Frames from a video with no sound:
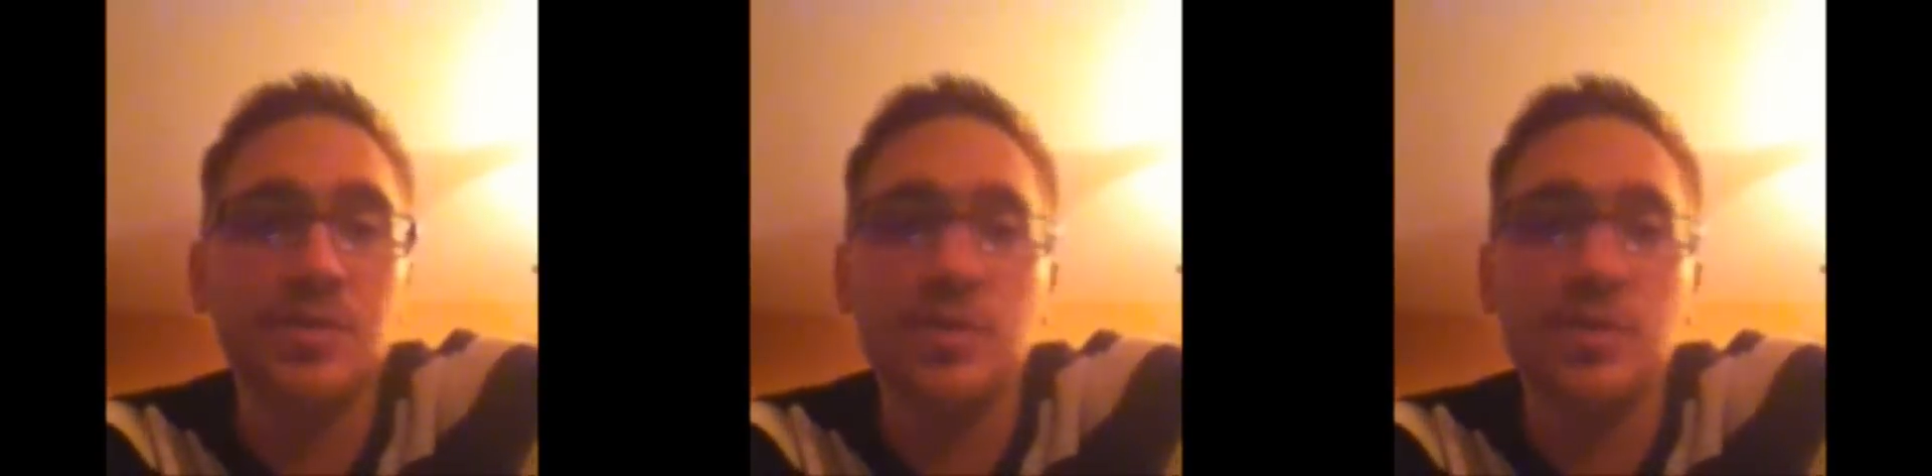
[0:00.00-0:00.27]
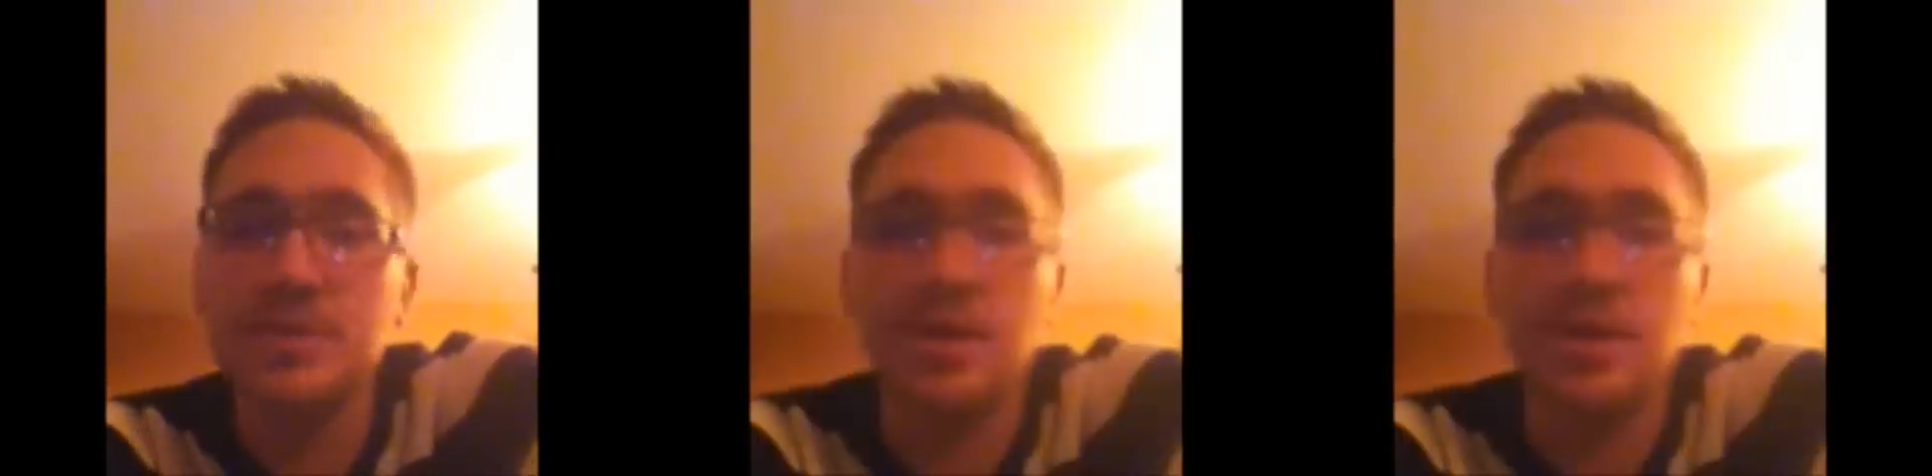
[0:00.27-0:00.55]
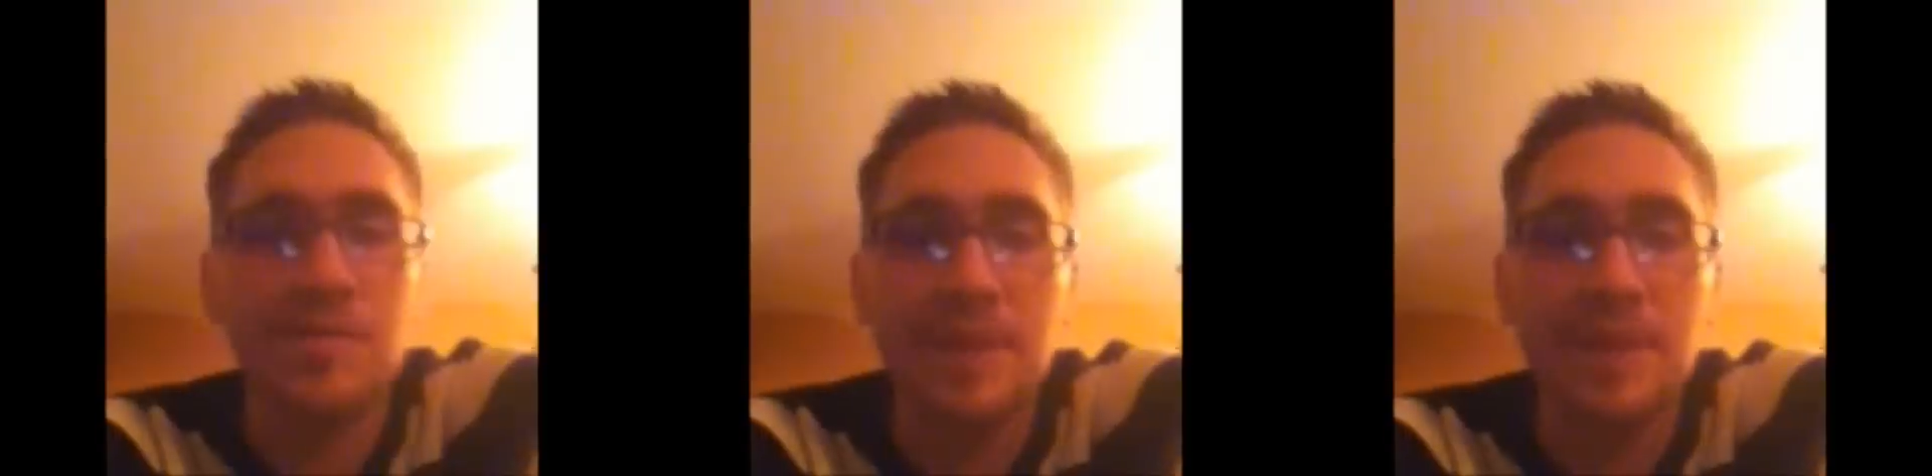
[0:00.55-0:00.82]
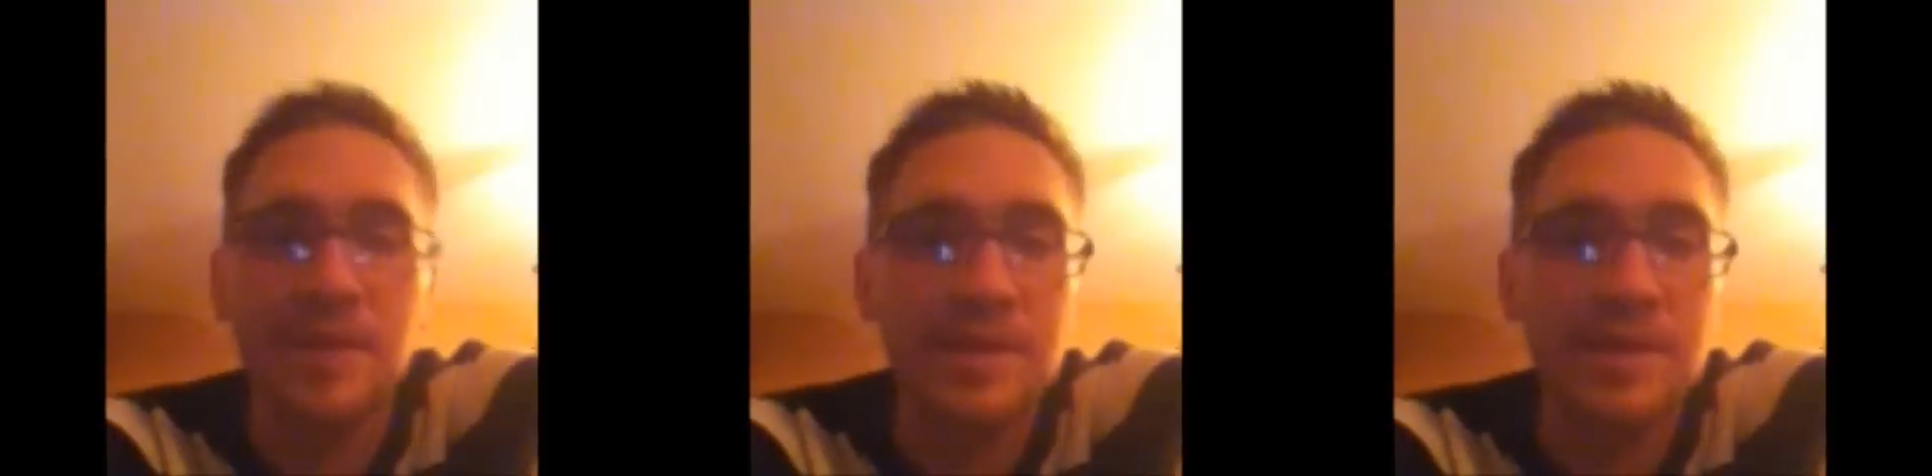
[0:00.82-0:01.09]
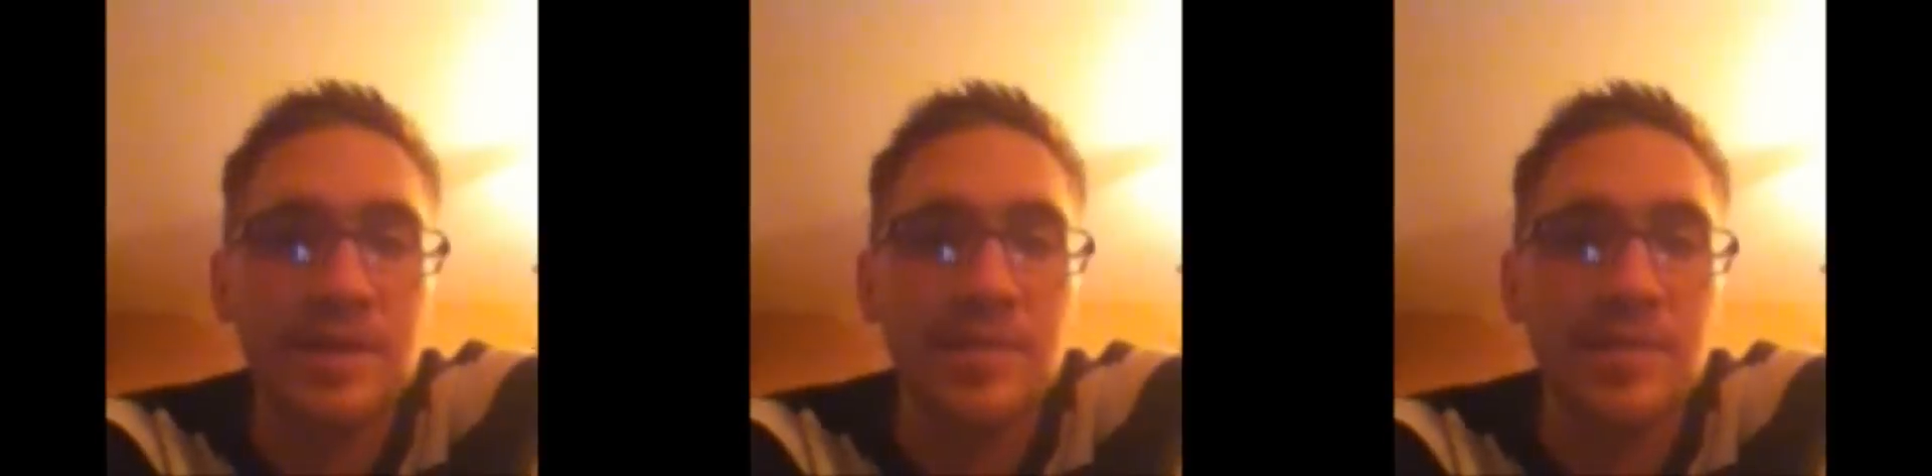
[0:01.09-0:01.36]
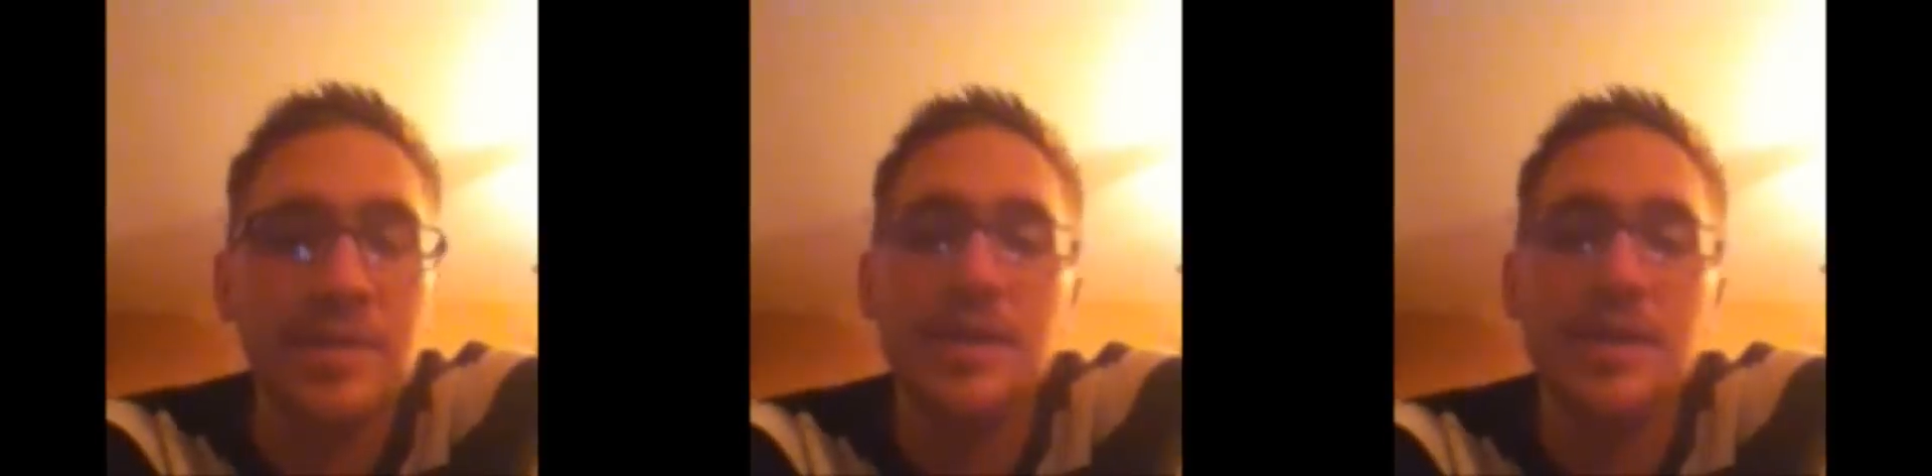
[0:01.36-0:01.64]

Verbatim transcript: It wasn't all about income.